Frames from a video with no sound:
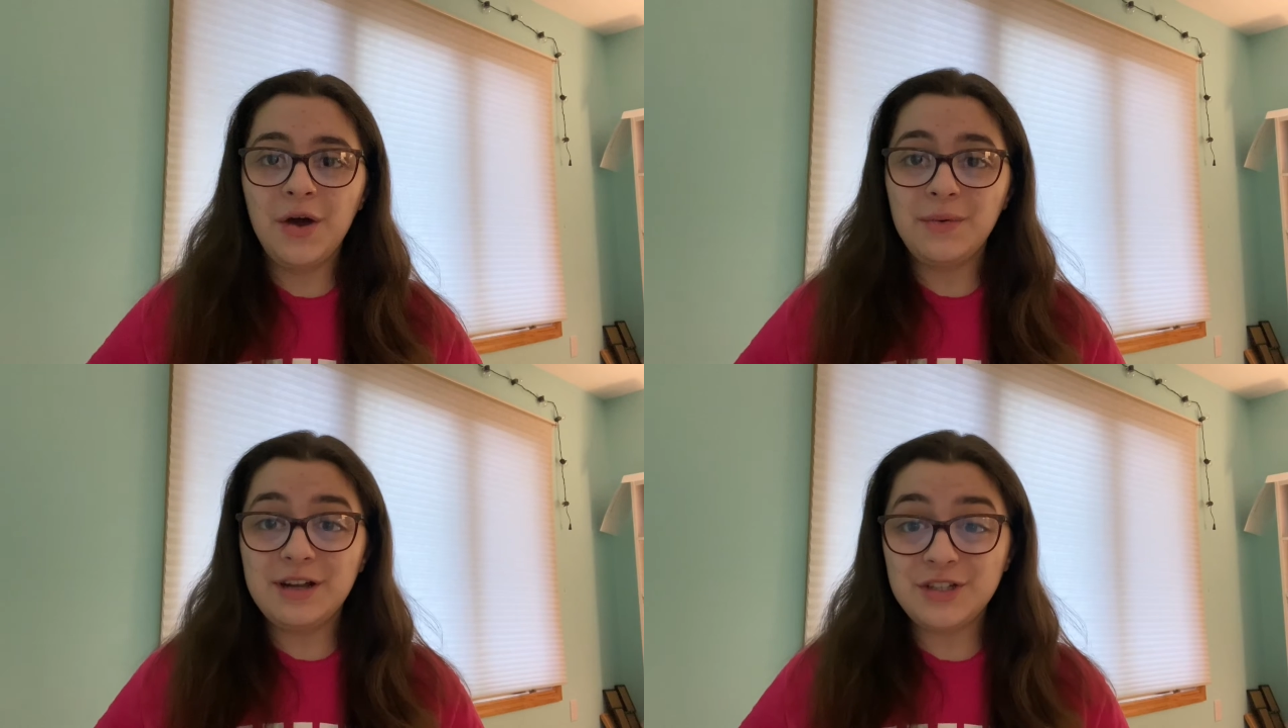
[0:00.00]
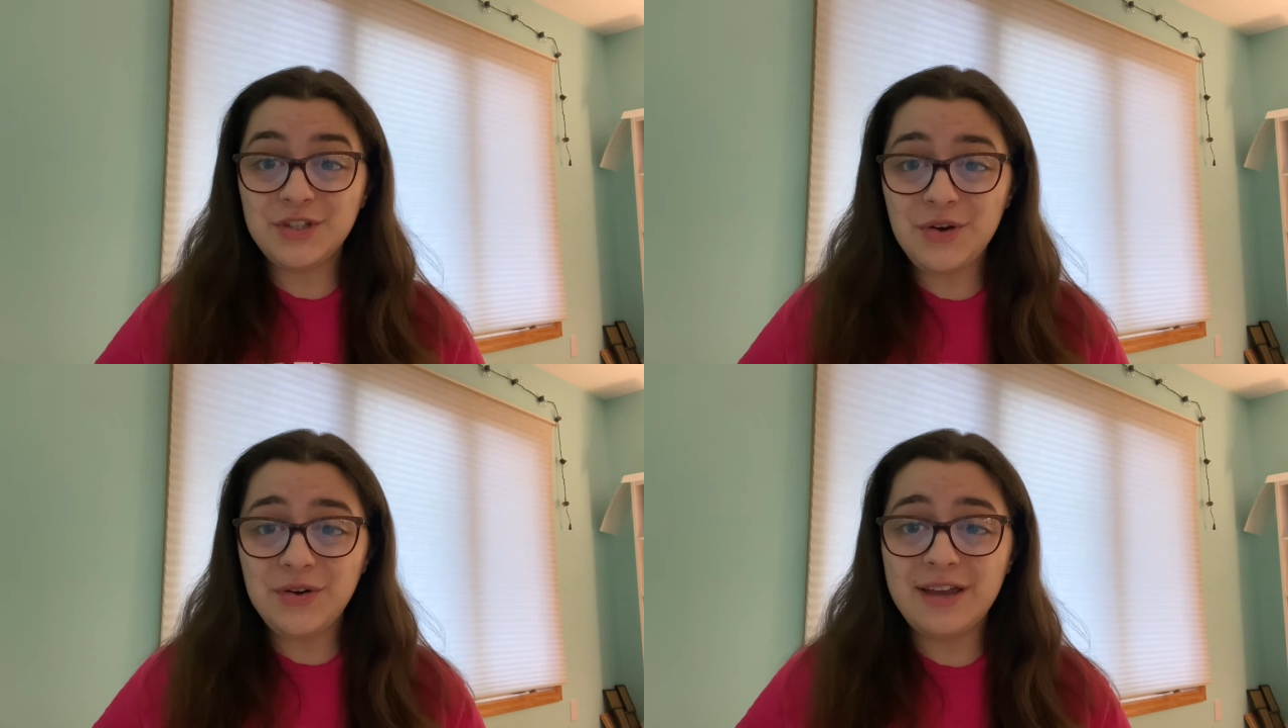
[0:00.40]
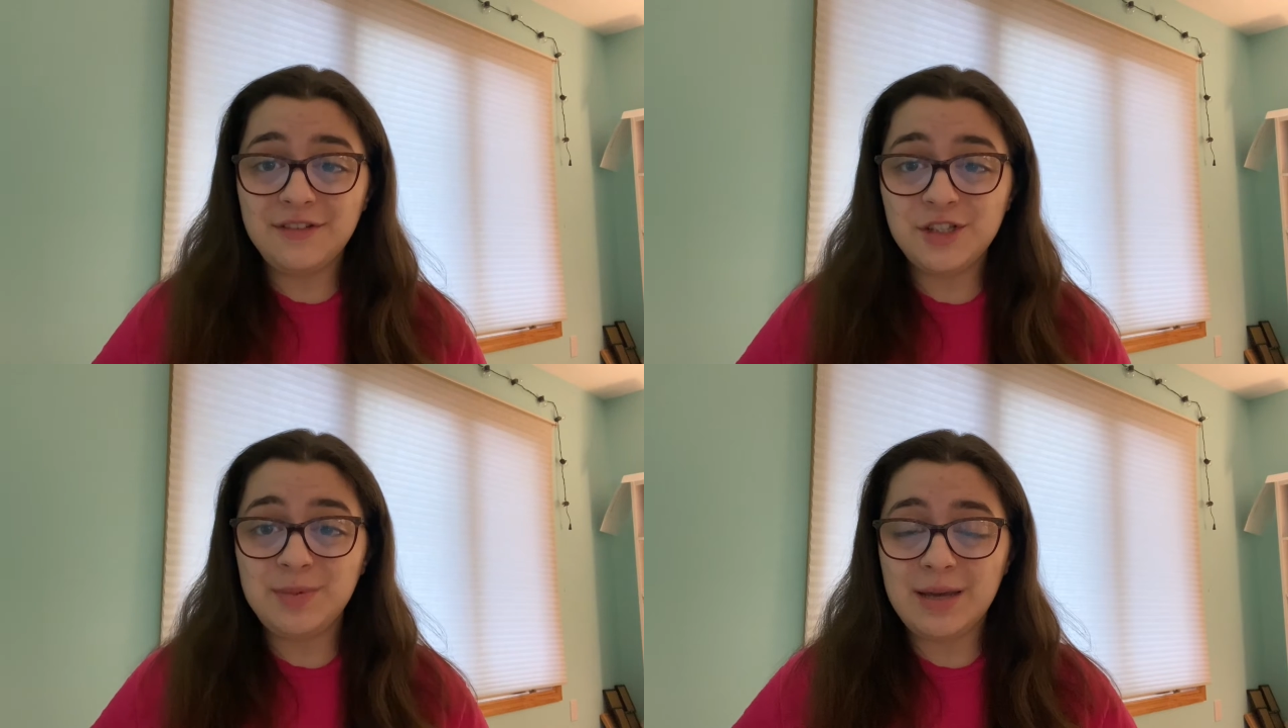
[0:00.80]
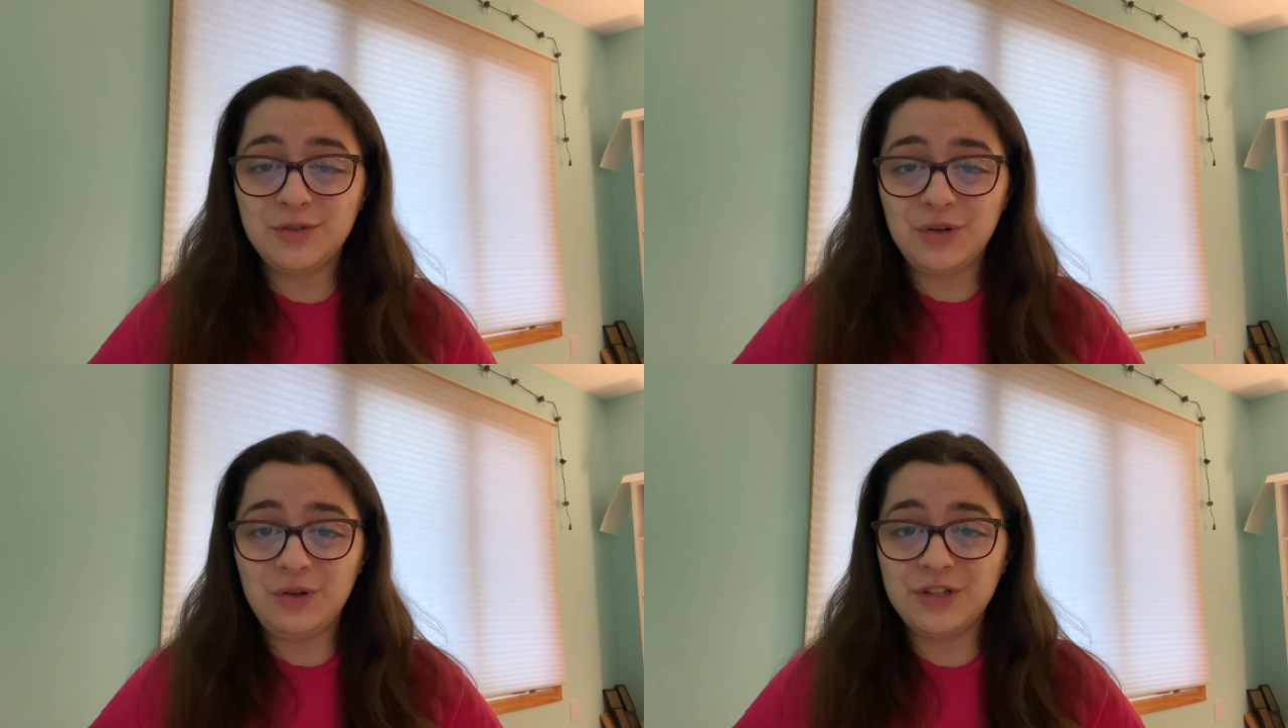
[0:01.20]
We are so grateful to be
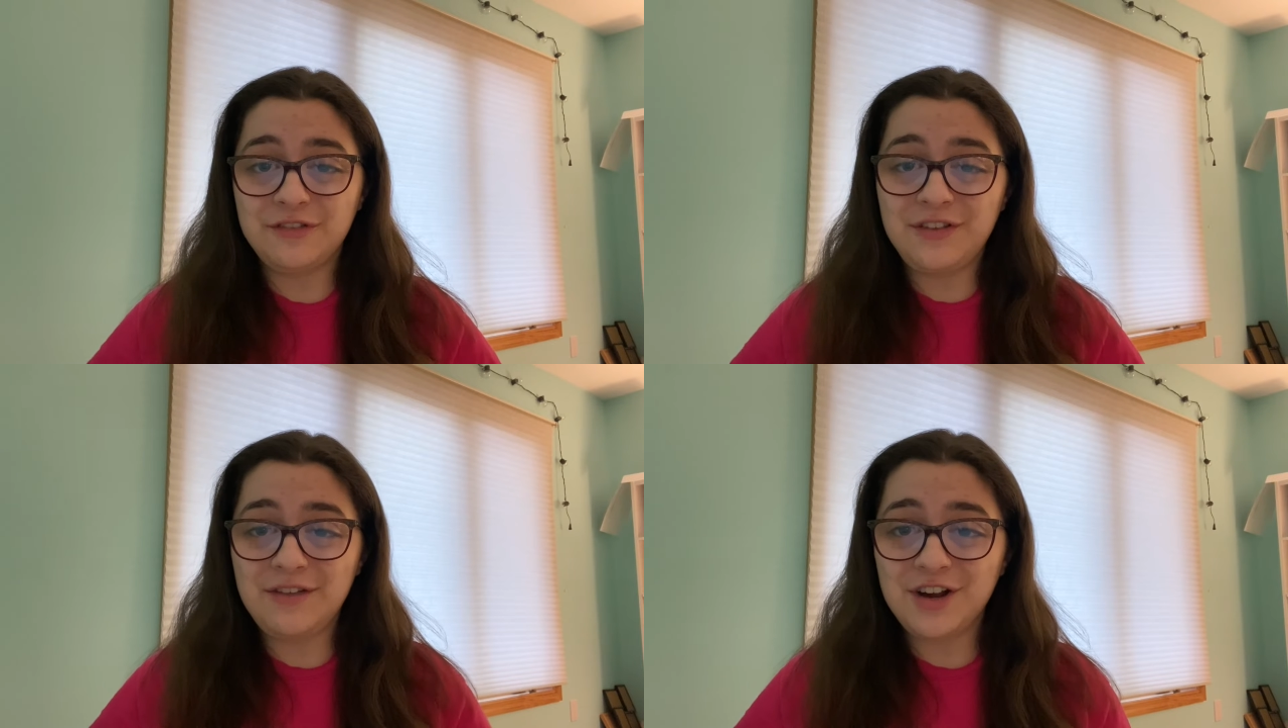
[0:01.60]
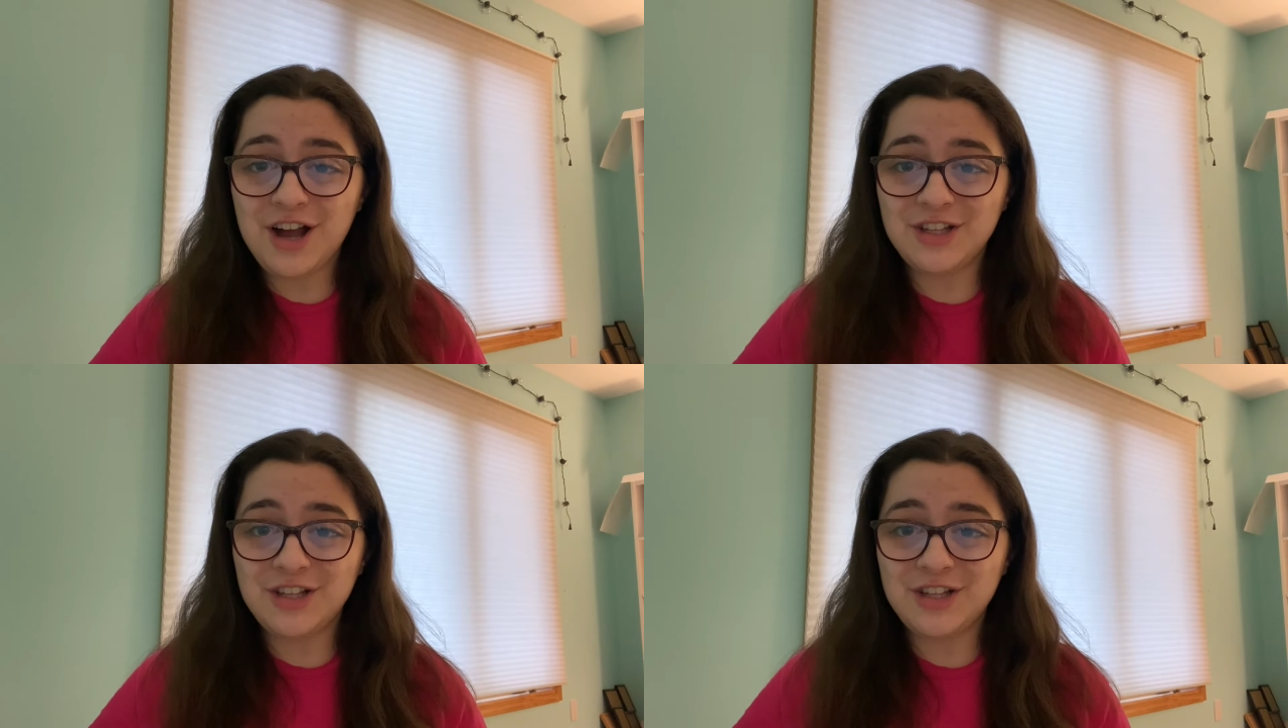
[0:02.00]
able to hold our favorite